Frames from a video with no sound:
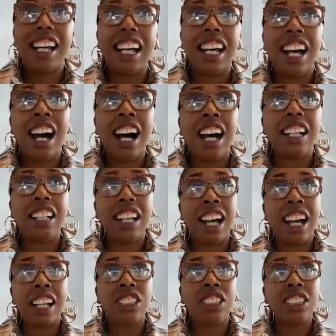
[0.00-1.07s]
I
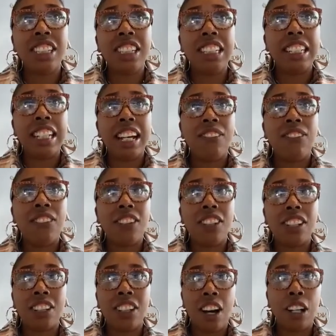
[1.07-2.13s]
actually never
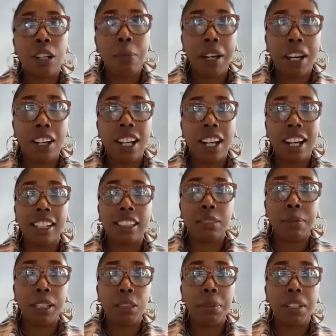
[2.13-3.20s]
thought about it as
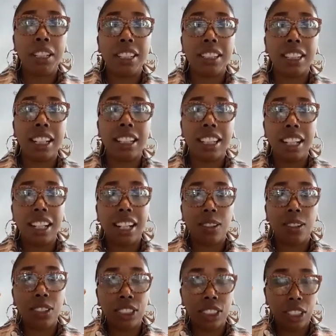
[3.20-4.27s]
much because I think I
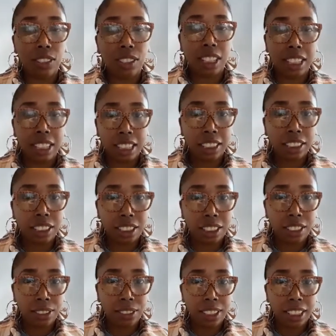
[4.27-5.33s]
was so conditioned
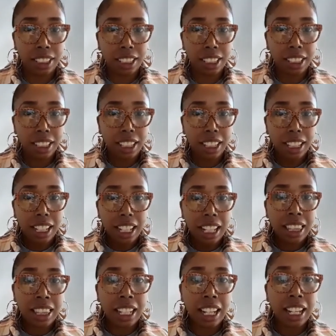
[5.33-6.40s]
to it
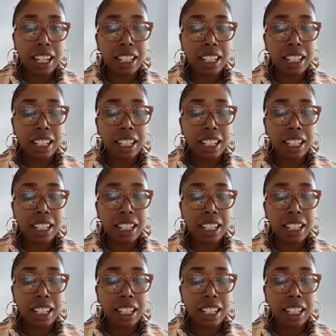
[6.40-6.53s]
that